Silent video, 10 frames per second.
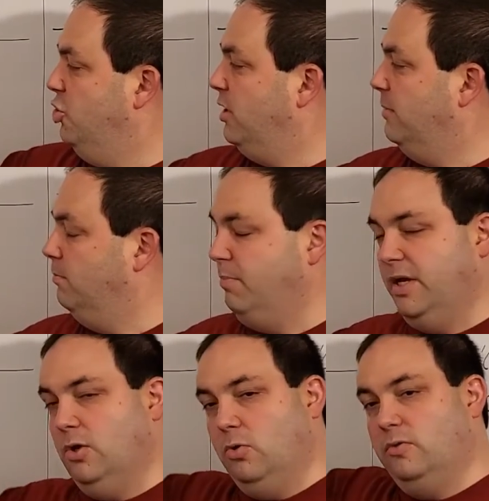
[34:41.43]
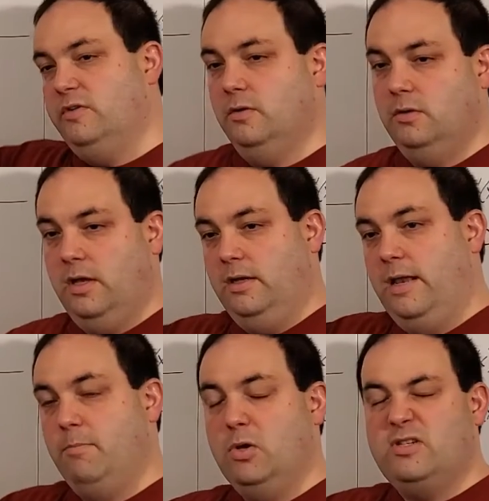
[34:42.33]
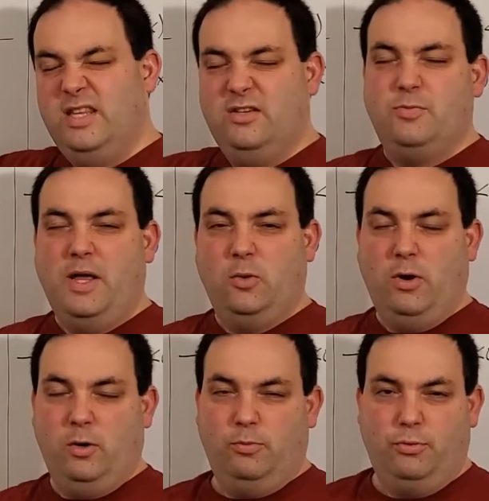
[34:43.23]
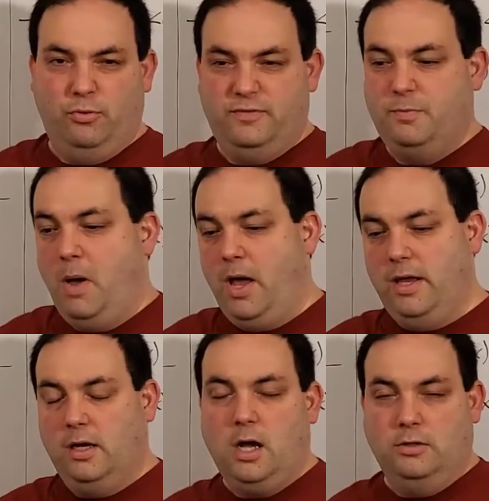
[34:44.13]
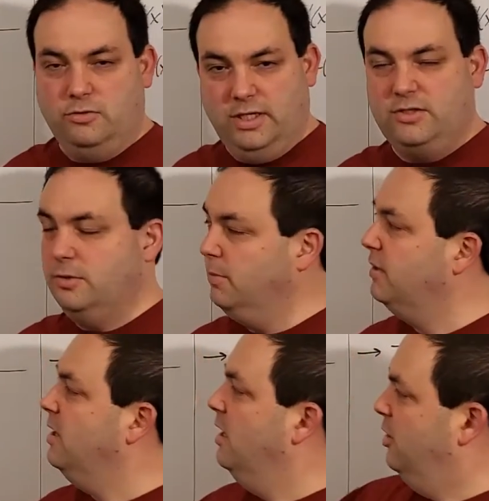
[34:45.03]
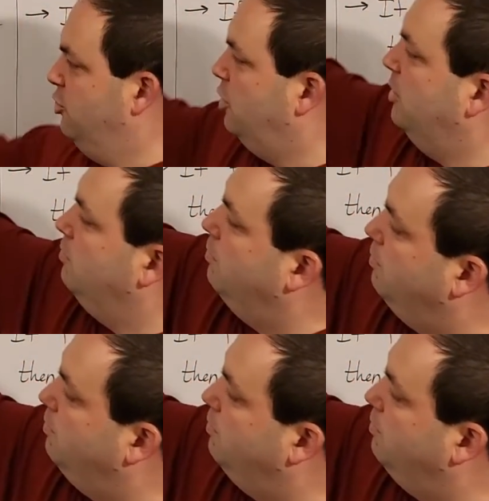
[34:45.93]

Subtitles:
you can build, and most of these, by the way, are proofs by contradiction, but you can